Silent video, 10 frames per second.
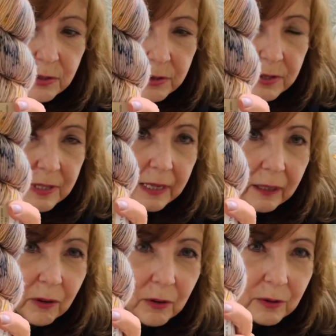
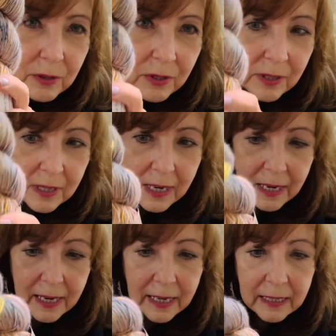singles,
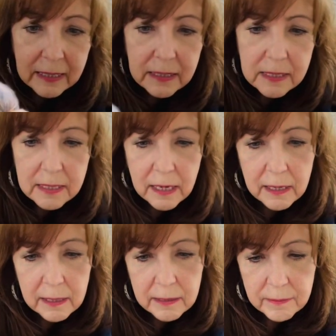and it's,
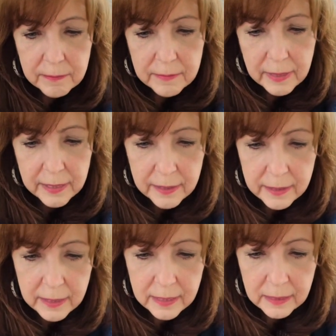um, I
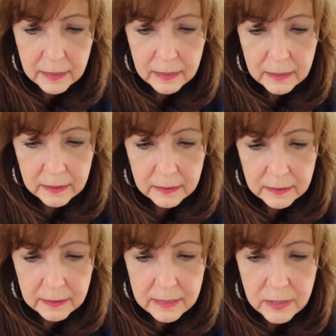think,
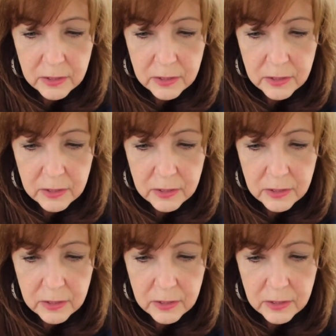this is